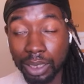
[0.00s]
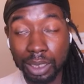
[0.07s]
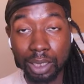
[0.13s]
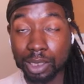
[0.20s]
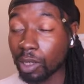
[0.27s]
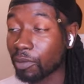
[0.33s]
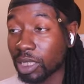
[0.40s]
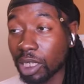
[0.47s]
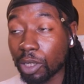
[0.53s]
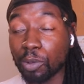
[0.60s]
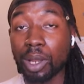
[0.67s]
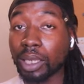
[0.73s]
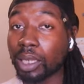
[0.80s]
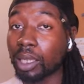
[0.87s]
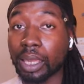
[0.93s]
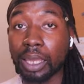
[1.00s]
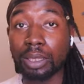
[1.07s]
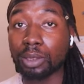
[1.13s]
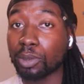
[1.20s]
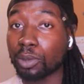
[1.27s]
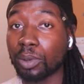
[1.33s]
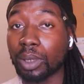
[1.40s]
because obviously Kawaki
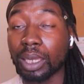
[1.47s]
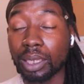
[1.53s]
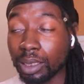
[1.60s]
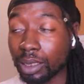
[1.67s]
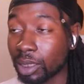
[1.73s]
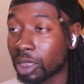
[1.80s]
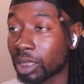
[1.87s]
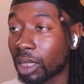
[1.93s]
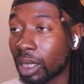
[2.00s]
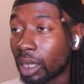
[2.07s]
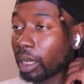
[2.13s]
claimed do-ish.